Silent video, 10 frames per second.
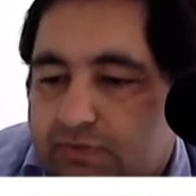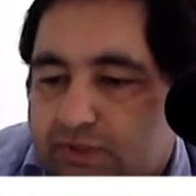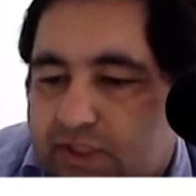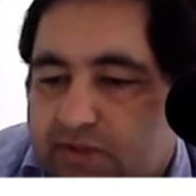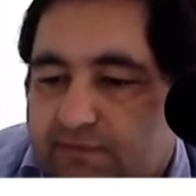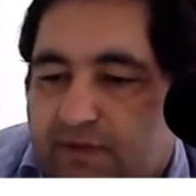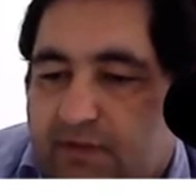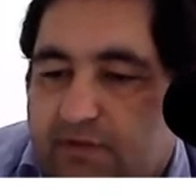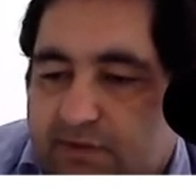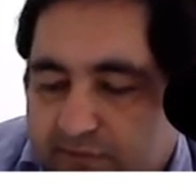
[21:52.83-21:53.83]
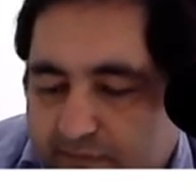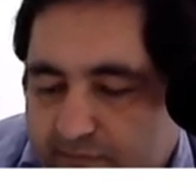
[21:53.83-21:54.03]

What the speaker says: 10 volt.